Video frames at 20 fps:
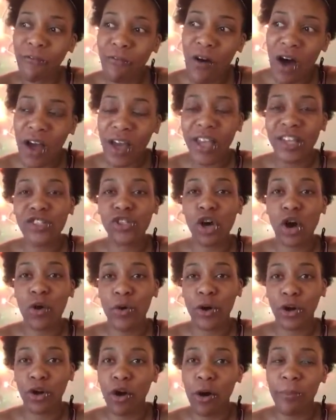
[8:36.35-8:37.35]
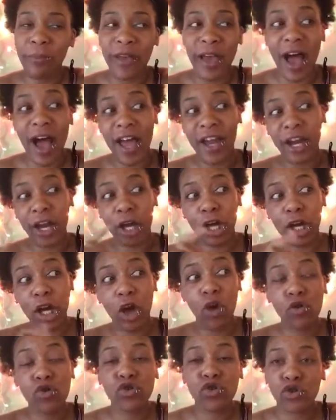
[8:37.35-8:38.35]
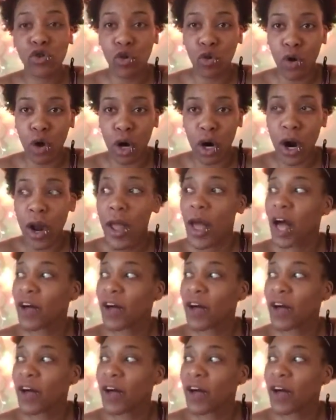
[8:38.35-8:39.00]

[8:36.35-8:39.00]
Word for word: fuck is going on behind the closed door